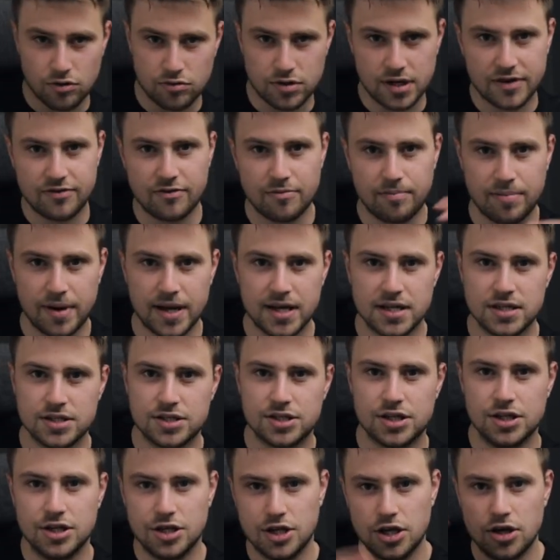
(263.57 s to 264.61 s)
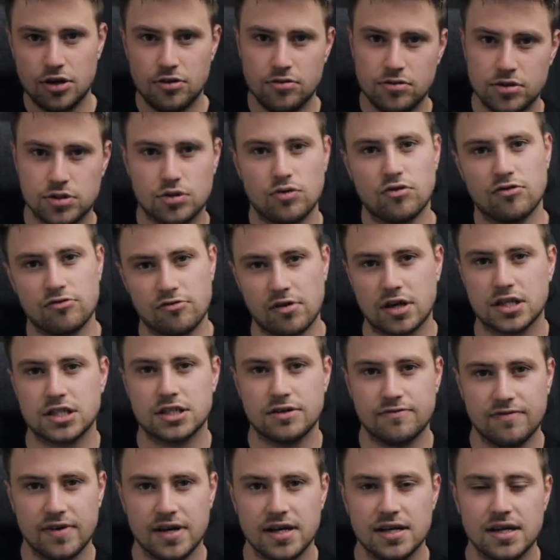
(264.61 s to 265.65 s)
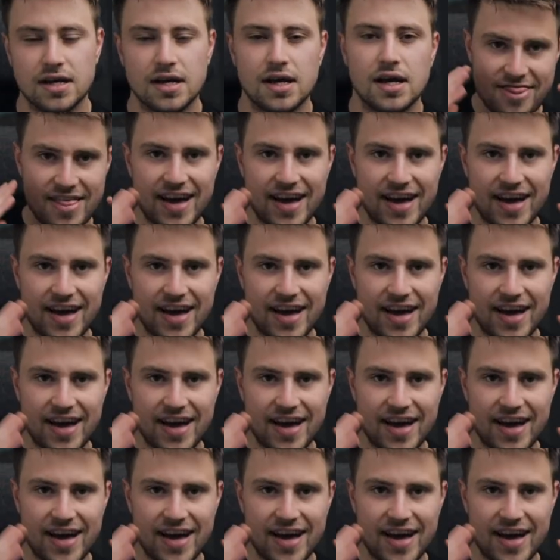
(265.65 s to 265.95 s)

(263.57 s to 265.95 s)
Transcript: all different bits and hues and all the rest of it.